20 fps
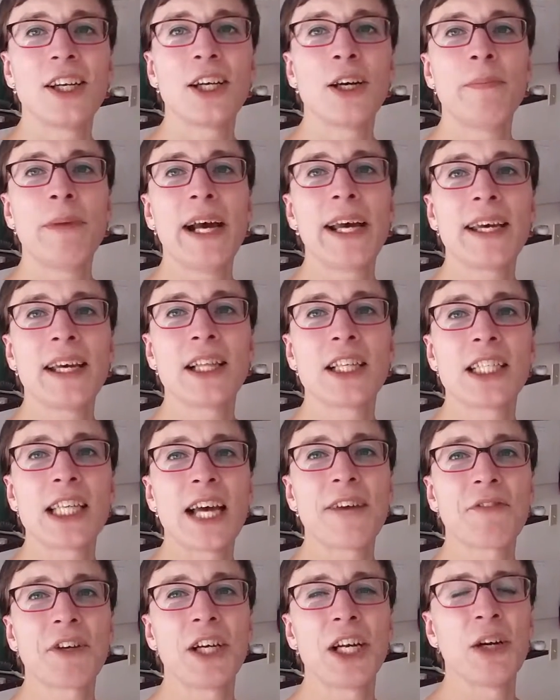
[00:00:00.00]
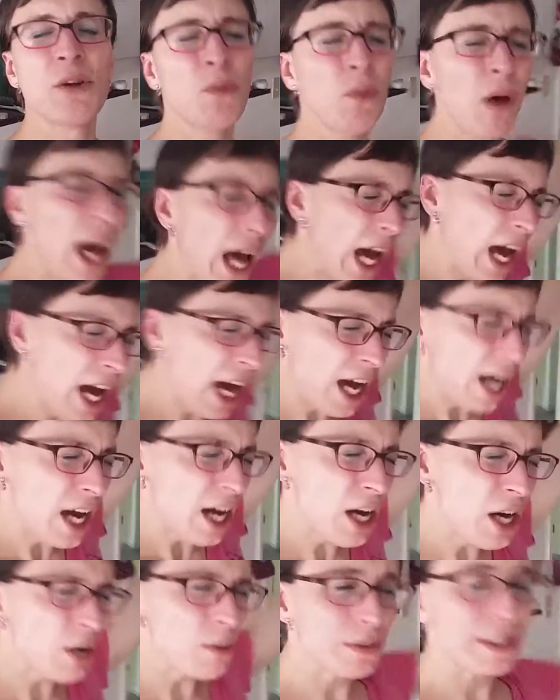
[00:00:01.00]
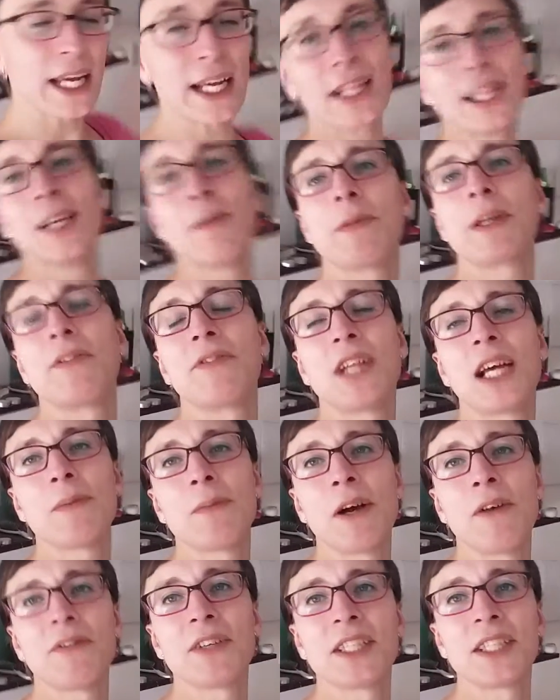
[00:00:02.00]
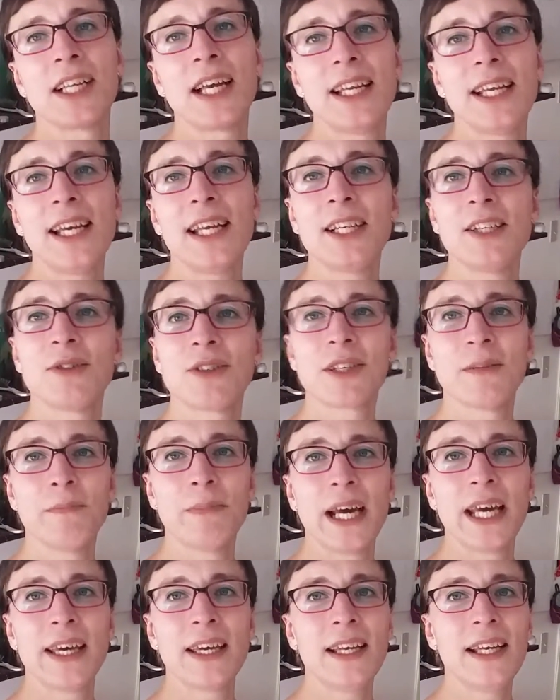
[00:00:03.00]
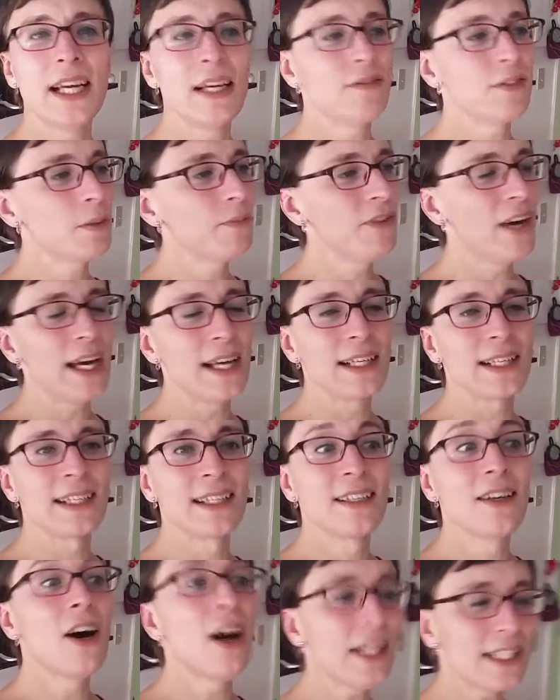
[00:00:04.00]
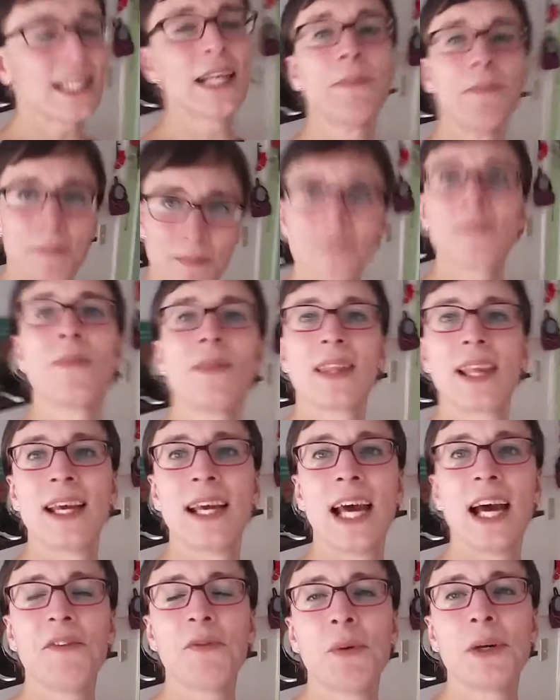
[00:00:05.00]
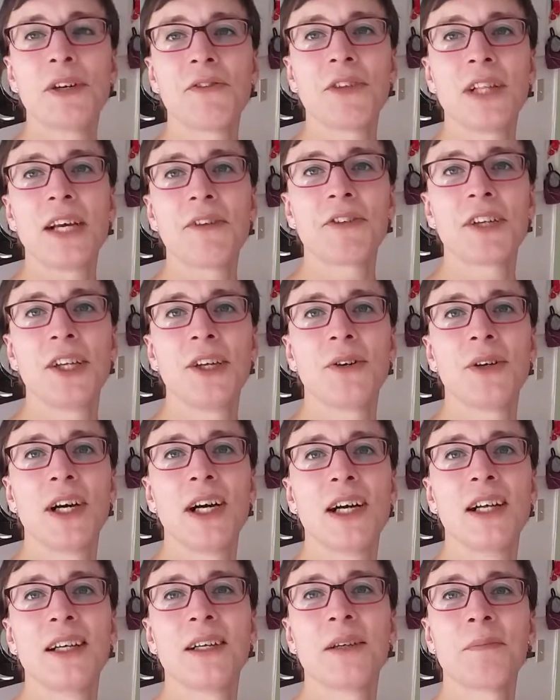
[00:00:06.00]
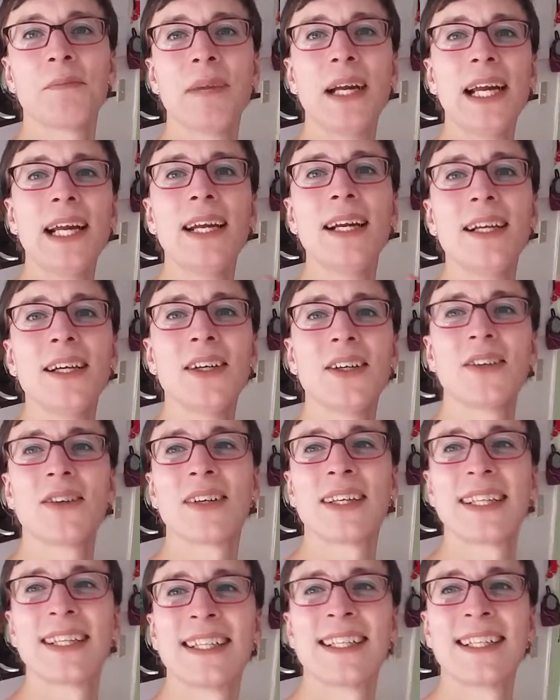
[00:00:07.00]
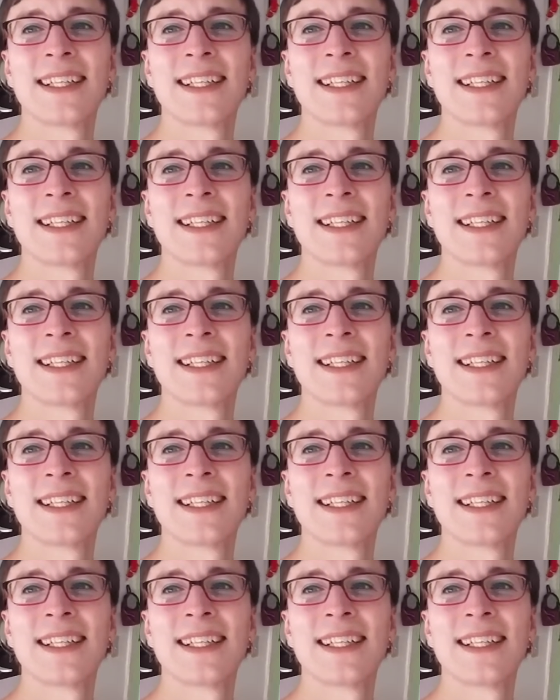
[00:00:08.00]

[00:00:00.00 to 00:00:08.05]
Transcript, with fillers: gonna go biking this afternoon. Wow! Take a little bit of time off of studying, do some biking, have some fun. Awesome. Have a wonderful afternoon, all. Meow.